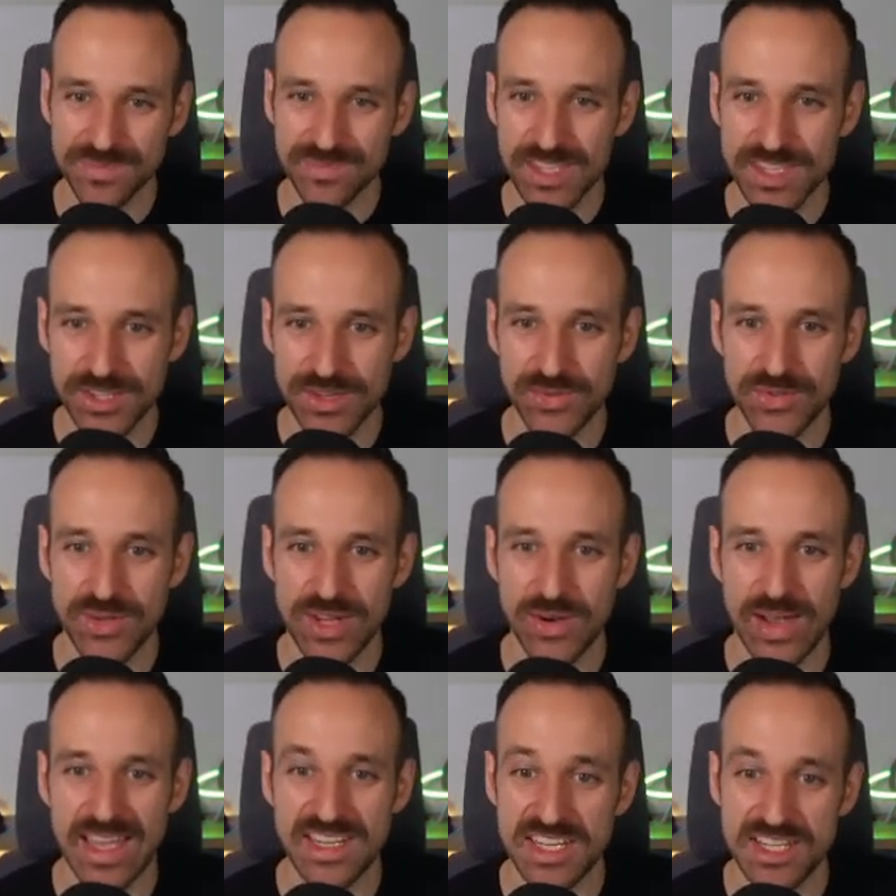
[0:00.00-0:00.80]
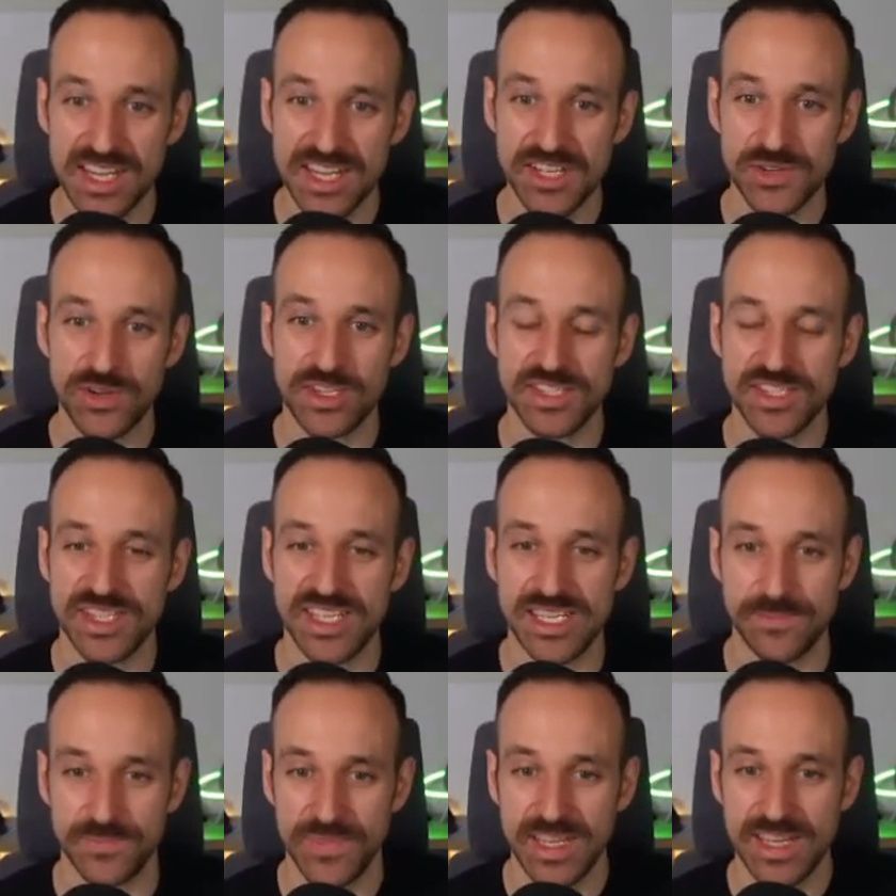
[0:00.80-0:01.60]
So you have to now edit your
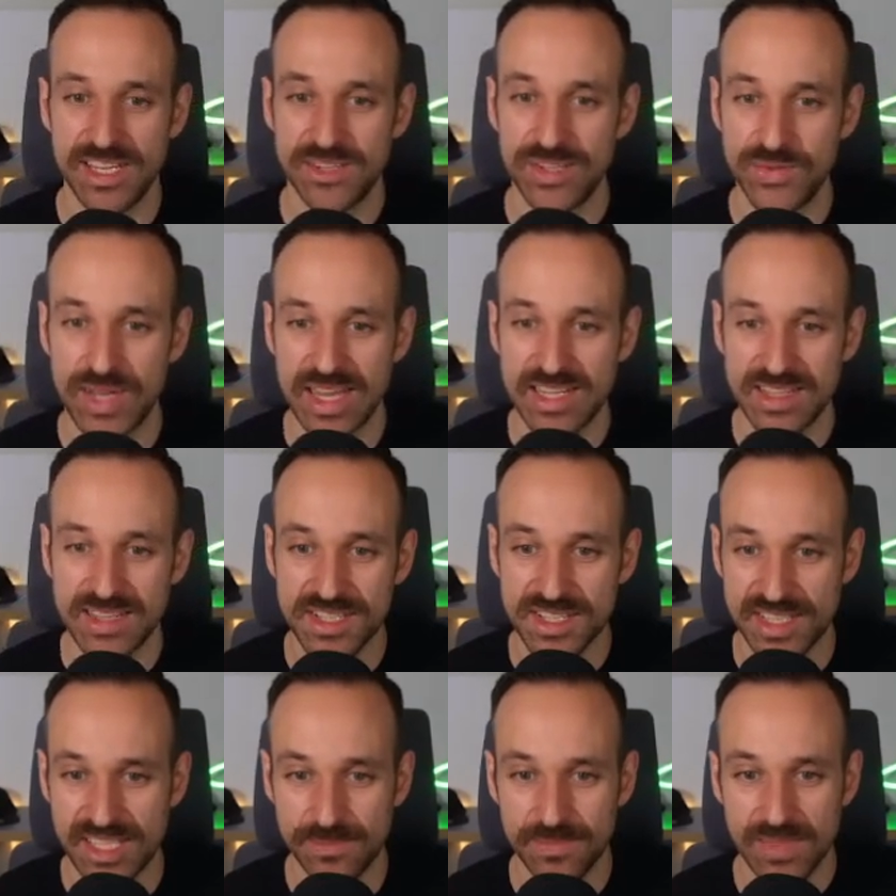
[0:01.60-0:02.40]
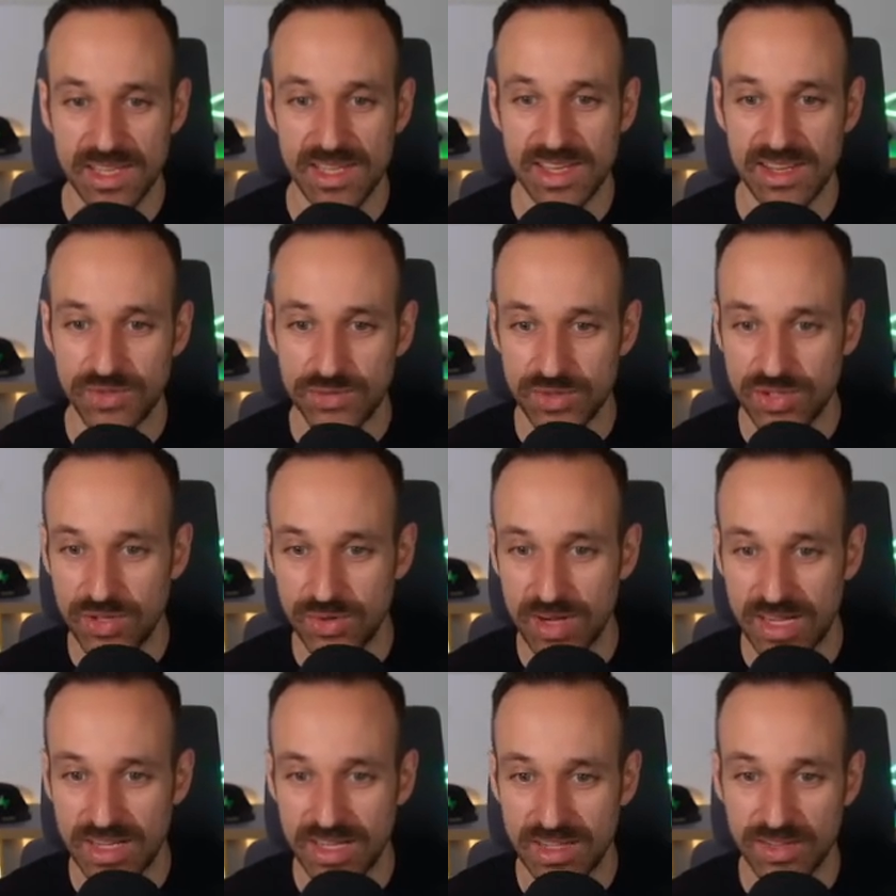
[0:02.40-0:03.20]
scheme. You have to edit the scheme, and you have to
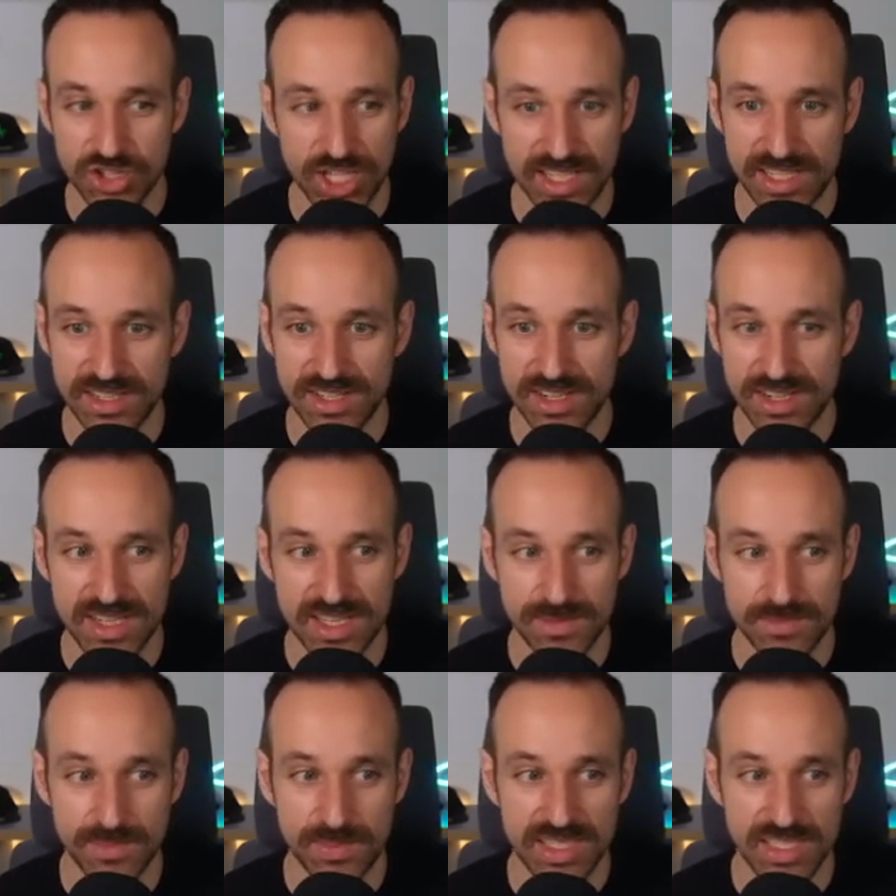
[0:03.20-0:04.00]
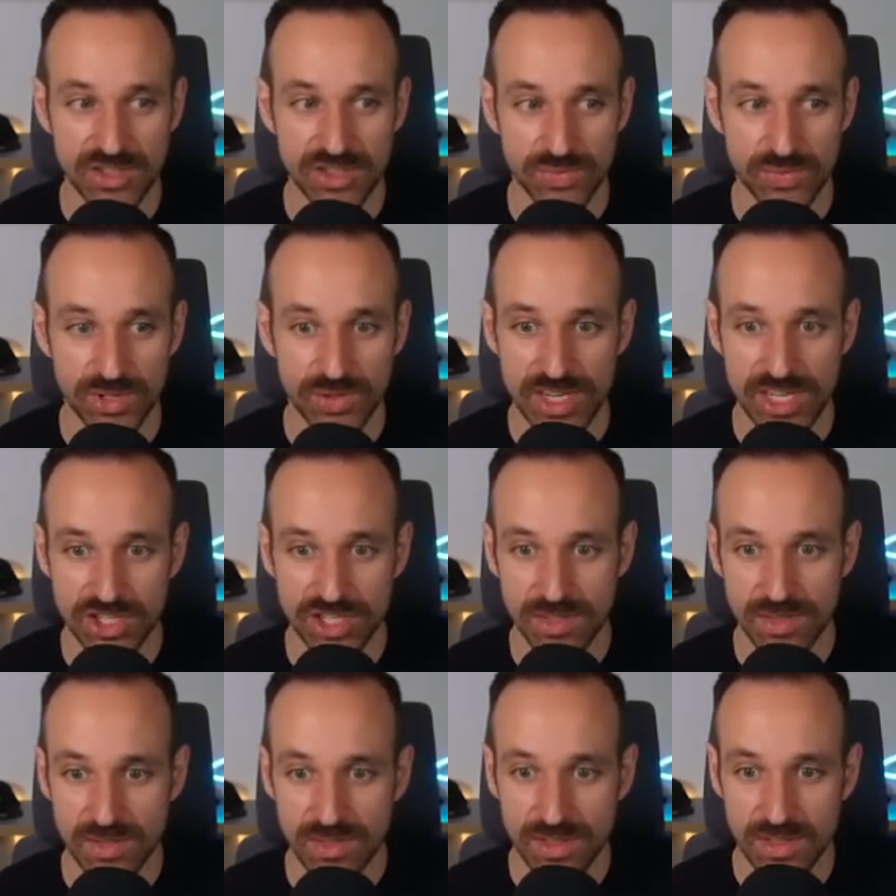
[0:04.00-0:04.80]
go check here the build
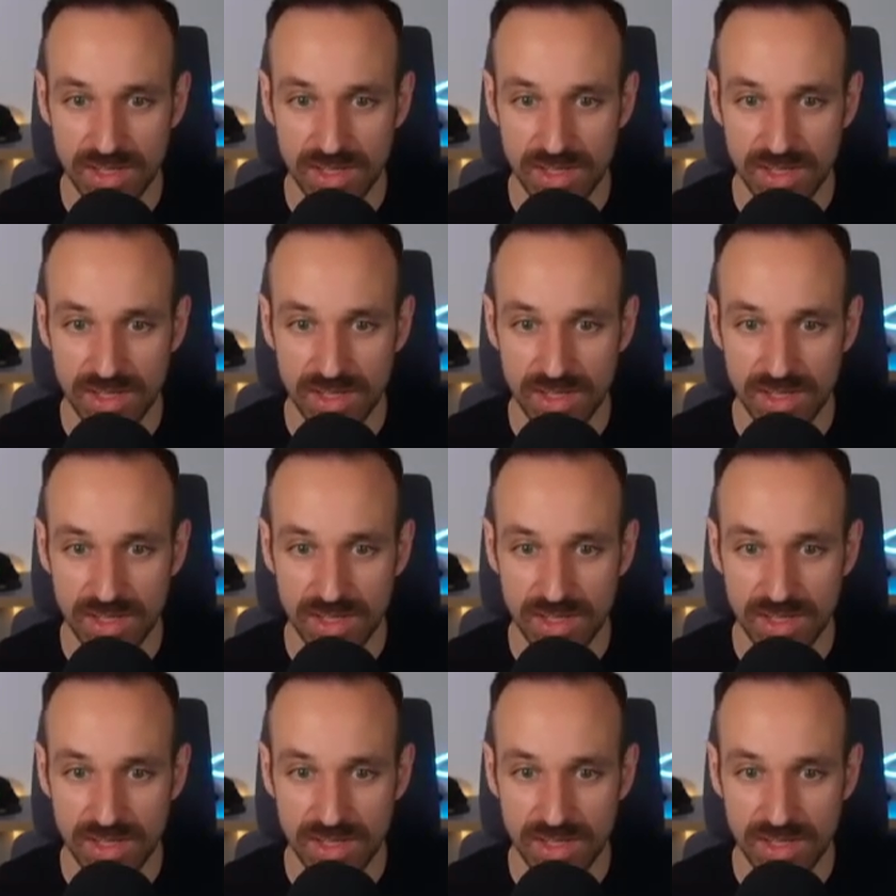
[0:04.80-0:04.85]
configuration.